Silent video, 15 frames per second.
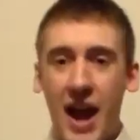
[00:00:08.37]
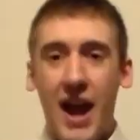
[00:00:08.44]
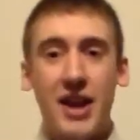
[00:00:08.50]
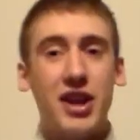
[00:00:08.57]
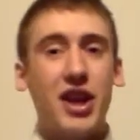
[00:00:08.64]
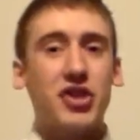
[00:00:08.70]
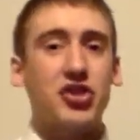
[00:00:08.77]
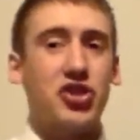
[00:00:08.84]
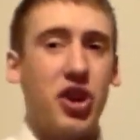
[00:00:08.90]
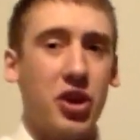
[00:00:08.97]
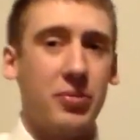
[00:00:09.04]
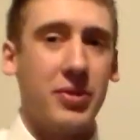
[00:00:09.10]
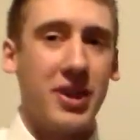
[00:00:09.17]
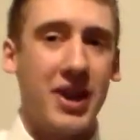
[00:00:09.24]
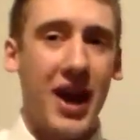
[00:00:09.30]
And yes
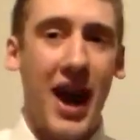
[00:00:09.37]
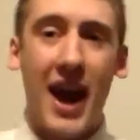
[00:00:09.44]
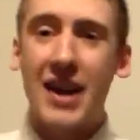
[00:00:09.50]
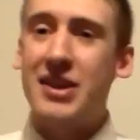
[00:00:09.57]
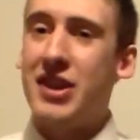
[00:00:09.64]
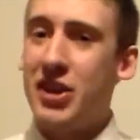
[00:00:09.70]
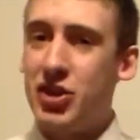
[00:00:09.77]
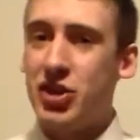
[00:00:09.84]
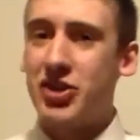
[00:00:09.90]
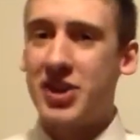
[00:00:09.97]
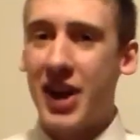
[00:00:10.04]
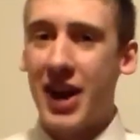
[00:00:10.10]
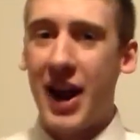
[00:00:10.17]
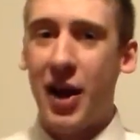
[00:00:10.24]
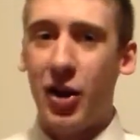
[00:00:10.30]
gentlemen, I did just
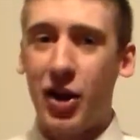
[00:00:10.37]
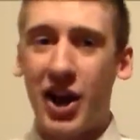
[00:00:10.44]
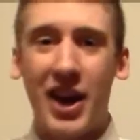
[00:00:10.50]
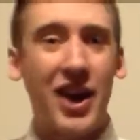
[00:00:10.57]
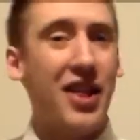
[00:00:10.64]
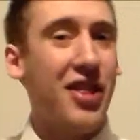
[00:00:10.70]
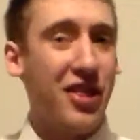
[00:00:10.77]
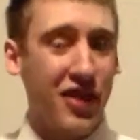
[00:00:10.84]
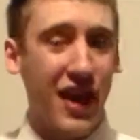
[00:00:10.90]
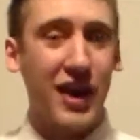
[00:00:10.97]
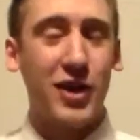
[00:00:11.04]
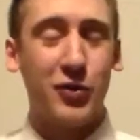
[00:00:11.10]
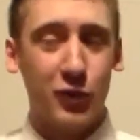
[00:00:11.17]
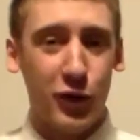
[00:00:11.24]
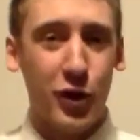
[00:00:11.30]
get a haircut.
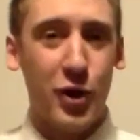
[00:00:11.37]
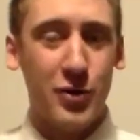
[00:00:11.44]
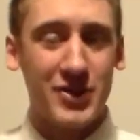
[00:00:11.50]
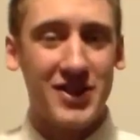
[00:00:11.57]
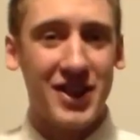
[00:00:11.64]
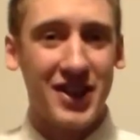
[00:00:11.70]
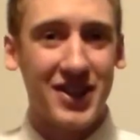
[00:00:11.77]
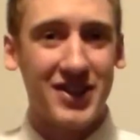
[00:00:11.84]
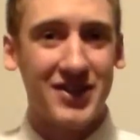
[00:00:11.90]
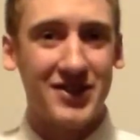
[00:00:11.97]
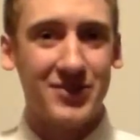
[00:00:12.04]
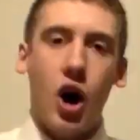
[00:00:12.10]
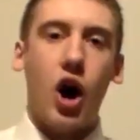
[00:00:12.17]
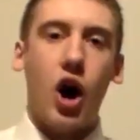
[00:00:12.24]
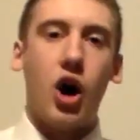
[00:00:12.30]
Thank you for noticing.
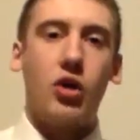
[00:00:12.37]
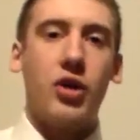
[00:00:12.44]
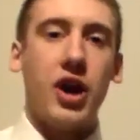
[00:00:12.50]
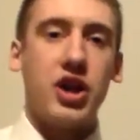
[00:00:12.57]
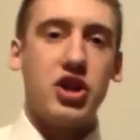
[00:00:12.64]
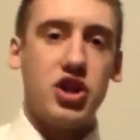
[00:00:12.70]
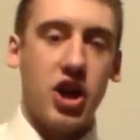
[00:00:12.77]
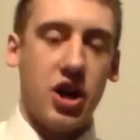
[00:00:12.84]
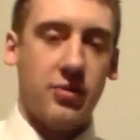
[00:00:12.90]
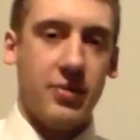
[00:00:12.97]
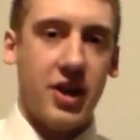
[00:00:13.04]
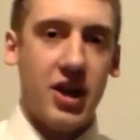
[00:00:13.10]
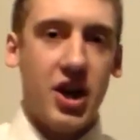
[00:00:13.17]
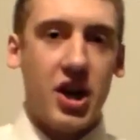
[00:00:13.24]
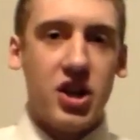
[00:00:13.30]
Alright
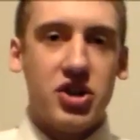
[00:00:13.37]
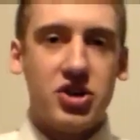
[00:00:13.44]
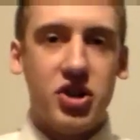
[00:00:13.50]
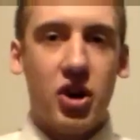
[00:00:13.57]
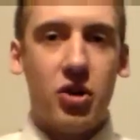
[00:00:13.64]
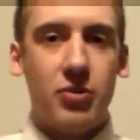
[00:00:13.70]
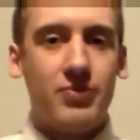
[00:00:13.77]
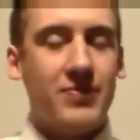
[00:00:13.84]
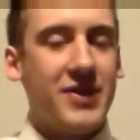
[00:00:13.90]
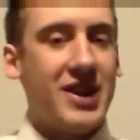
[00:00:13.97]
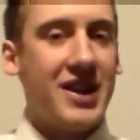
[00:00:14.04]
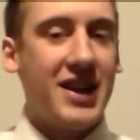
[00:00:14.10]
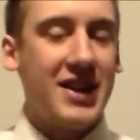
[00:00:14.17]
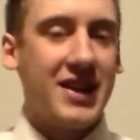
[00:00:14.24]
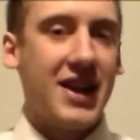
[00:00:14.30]
gentlemen, so
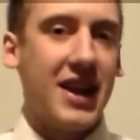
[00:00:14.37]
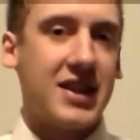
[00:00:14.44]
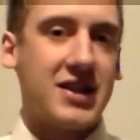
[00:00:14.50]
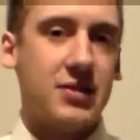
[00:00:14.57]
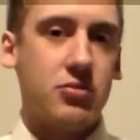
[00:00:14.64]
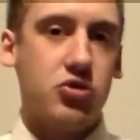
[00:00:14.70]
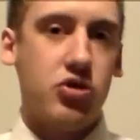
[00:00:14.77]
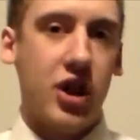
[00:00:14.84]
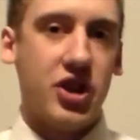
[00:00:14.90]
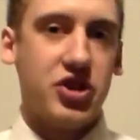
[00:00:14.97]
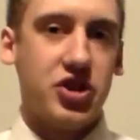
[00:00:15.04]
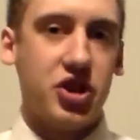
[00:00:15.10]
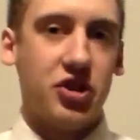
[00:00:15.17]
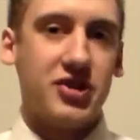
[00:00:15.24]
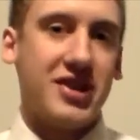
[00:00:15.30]
you need to get some
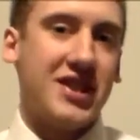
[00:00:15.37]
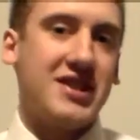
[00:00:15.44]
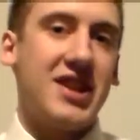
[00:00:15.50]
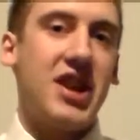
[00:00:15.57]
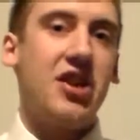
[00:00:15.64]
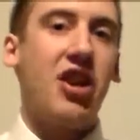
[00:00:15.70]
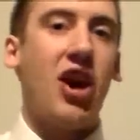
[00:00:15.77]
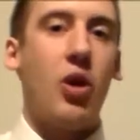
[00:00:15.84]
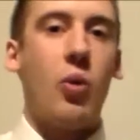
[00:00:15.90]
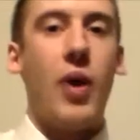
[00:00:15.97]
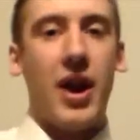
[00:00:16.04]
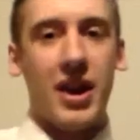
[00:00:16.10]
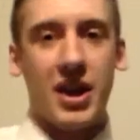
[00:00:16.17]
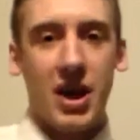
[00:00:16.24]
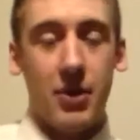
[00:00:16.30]
dress shirts. Let's say you got a
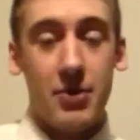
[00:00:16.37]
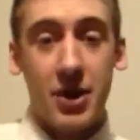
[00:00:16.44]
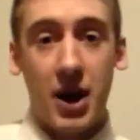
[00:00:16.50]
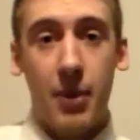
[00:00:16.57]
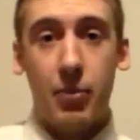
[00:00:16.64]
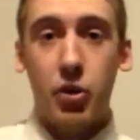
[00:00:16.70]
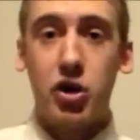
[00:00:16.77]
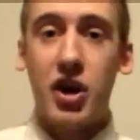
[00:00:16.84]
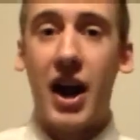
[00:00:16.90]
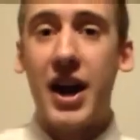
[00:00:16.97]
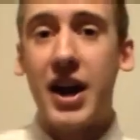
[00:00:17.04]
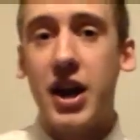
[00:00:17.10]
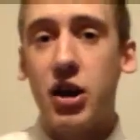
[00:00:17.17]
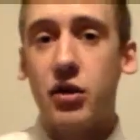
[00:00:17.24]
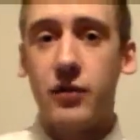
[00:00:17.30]
wedding coming up, or you
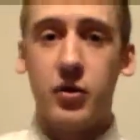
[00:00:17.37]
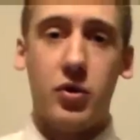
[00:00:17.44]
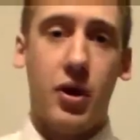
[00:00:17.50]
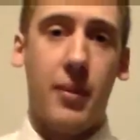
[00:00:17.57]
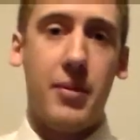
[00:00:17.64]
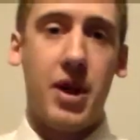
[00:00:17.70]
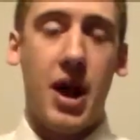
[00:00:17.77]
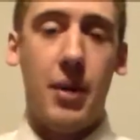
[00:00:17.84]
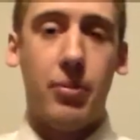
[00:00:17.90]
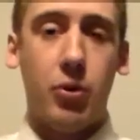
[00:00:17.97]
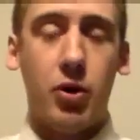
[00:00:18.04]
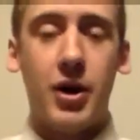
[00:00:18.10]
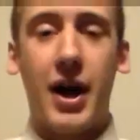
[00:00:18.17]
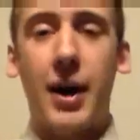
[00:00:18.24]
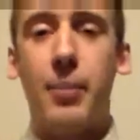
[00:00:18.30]
got an interview coming up,
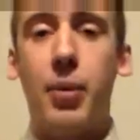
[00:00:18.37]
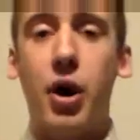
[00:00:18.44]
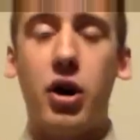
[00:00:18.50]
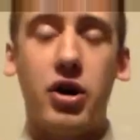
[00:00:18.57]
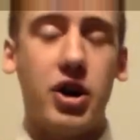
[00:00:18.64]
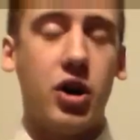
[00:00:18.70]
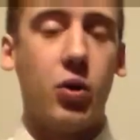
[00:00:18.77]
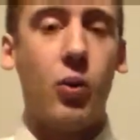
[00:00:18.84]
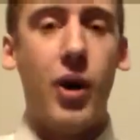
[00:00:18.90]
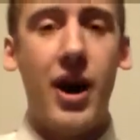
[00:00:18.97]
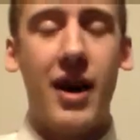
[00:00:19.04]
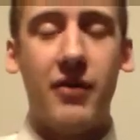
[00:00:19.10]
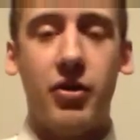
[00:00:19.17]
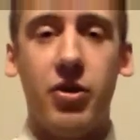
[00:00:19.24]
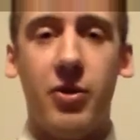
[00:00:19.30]
or you got a party, or
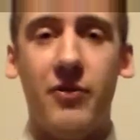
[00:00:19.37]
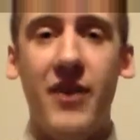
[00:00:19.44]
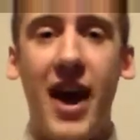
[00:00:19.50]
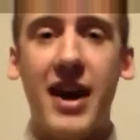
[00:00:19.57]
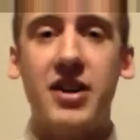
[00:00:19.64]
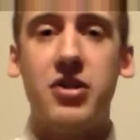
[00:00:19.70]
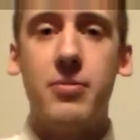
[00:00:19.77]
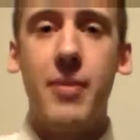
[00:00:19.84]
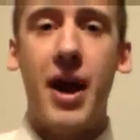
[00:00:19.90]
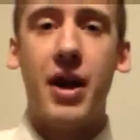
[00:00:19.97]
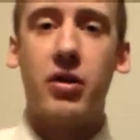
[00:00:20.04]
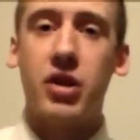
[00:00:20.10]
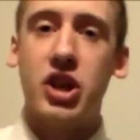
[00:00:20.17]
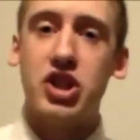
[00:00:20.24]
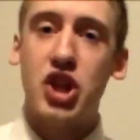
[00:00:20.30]
whatever. The fact of the
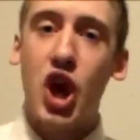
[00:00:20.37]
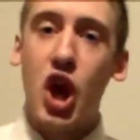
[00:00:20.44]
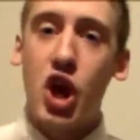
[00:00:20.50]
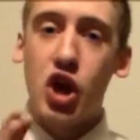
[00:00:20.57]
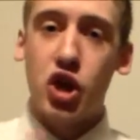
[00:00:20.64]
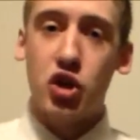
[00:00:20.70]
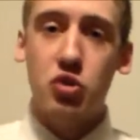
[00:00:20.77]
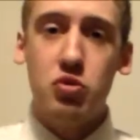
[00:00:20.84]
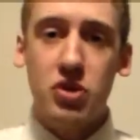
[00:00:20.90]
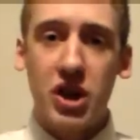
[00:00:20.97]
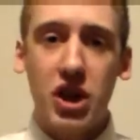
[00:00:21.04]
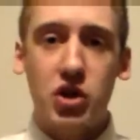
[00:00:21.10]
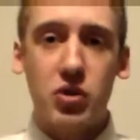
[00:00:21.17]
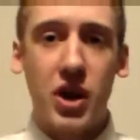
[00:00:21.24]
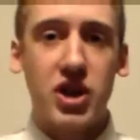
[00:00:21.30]
matter is, you
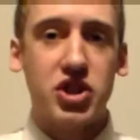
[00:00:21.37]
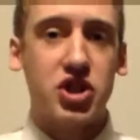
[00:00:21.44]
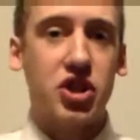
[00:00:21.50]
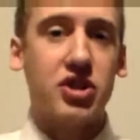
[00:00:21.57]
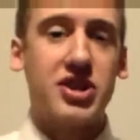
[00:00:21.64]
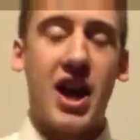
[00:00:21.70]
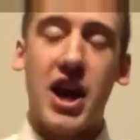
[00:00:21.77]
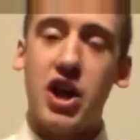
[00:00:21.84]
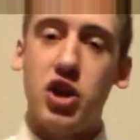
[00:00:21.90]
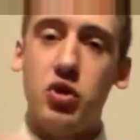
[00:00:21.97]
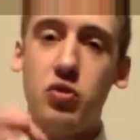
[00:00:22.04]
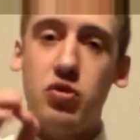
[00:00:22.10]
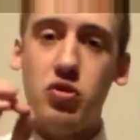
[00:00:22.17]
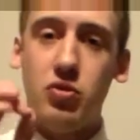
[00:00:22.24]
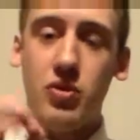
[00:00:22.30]
need dress shirts and
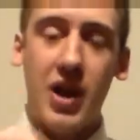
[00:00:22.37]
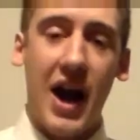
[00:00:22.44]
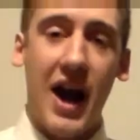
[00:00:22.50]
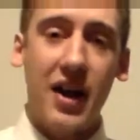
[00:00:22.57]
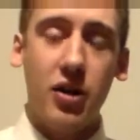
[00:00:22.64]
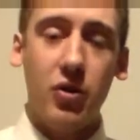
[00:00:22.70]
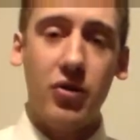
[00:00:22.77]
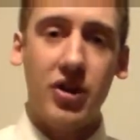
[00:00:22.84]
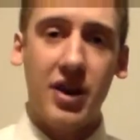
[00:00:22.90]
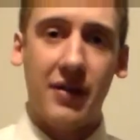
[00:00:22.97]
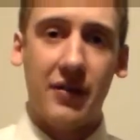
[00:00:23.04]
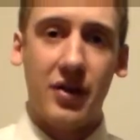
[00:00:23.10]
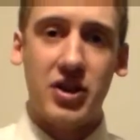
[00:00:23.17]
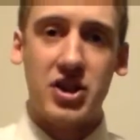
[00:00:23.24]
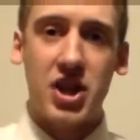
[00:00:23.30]
you do not know the
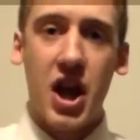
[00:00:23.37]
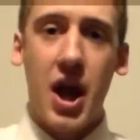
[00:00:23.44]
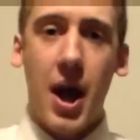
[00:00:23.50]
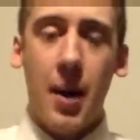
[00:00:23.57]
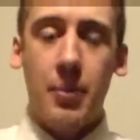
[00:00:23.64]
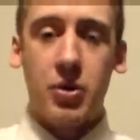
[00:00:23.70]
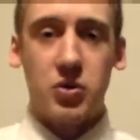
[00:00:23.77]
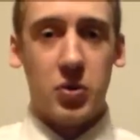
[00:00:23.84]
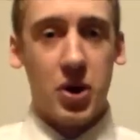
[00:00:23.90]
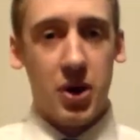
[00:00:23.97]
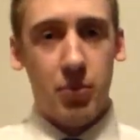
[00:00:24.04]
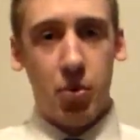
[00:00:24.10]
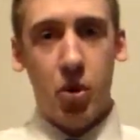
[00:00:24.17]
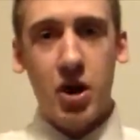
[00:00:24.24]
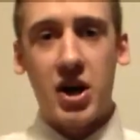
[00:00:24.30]
difference
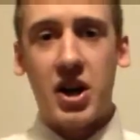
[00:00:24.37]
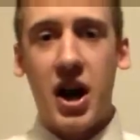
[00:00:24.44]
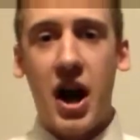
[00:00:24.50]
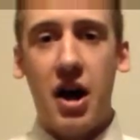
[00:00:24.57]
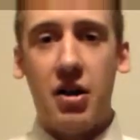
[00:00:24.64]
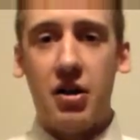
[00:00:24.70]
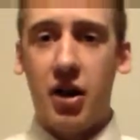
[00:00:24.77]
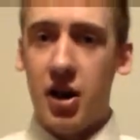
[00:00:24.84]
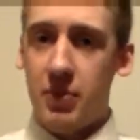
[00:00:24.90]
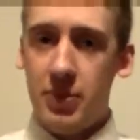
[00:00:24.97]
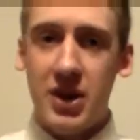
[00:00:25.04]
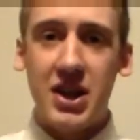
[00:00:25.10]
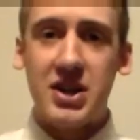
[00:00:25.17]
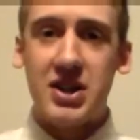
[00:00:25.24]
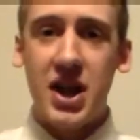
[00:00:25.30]
between a pointed collar and a
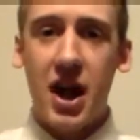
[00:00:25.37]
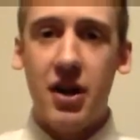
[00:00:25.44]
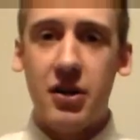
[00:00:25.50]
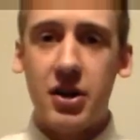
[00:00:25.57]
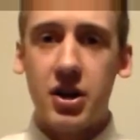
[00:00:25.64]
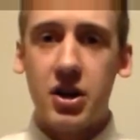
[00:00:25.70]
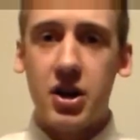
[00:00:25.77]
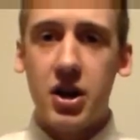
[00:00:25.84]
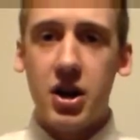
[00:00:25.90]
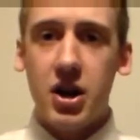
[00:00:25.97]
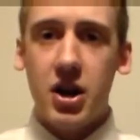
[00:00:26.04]
peaked collar,